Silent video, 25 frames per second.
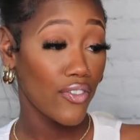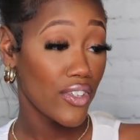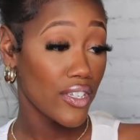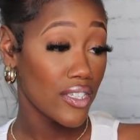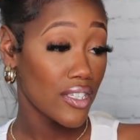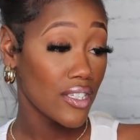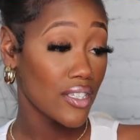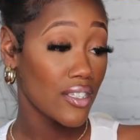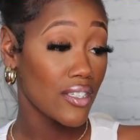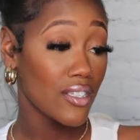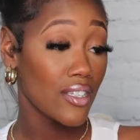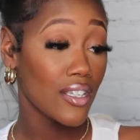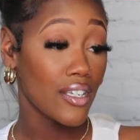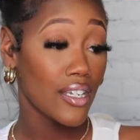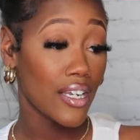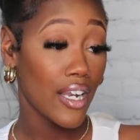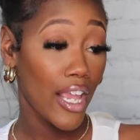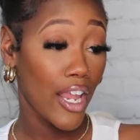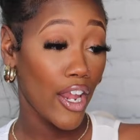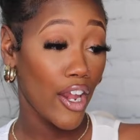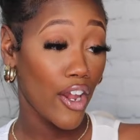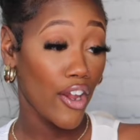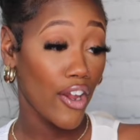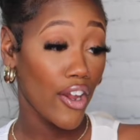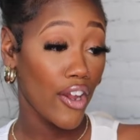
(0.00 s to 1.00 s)
This is the
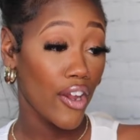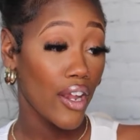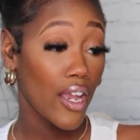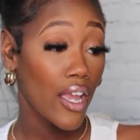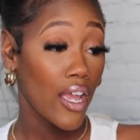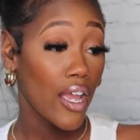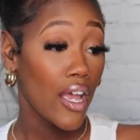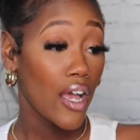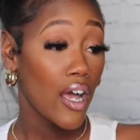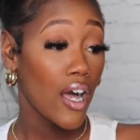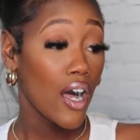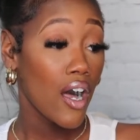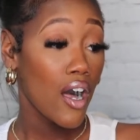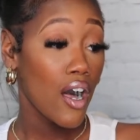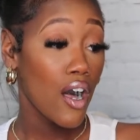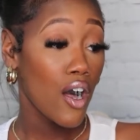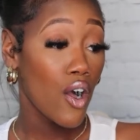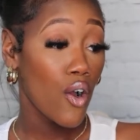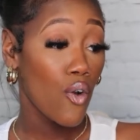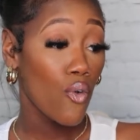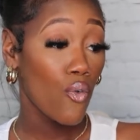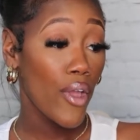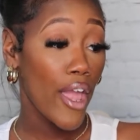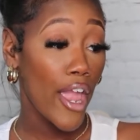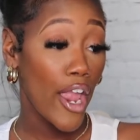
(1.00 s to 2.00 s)
Nair
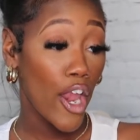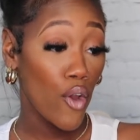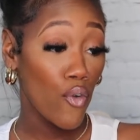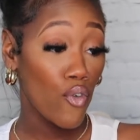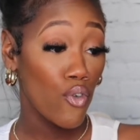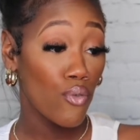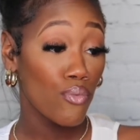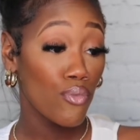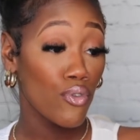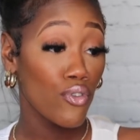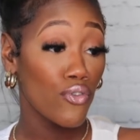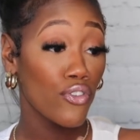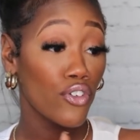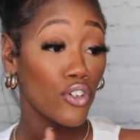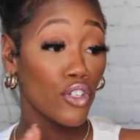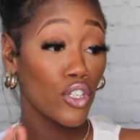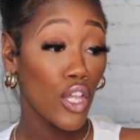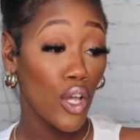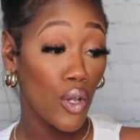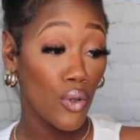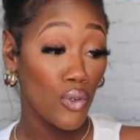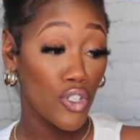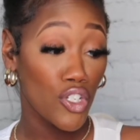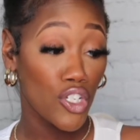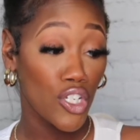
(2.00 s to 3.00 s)
hair remover
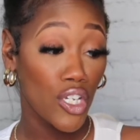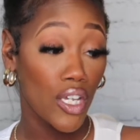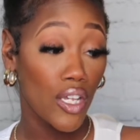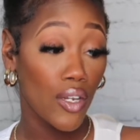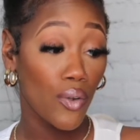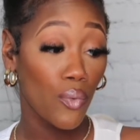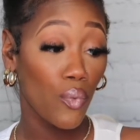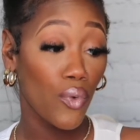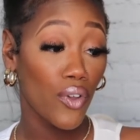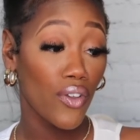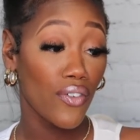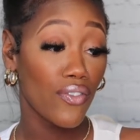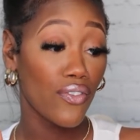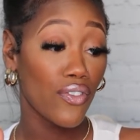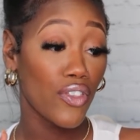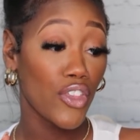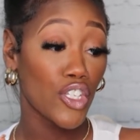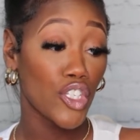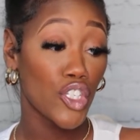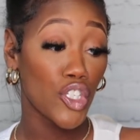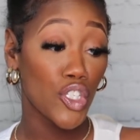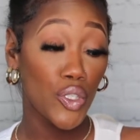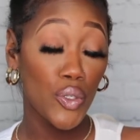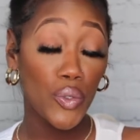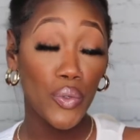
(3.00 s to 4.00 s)
lotion with
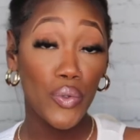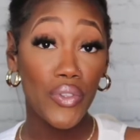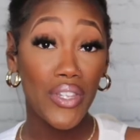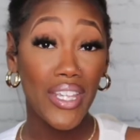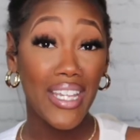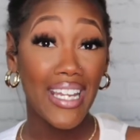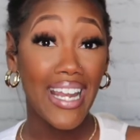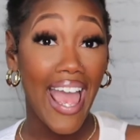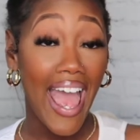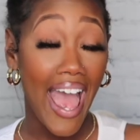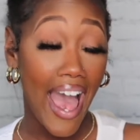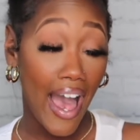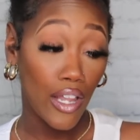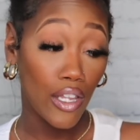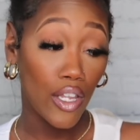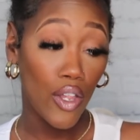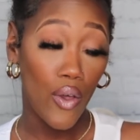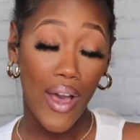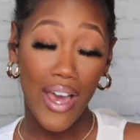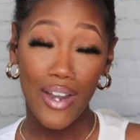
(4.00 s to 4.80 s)
the soothing aloe.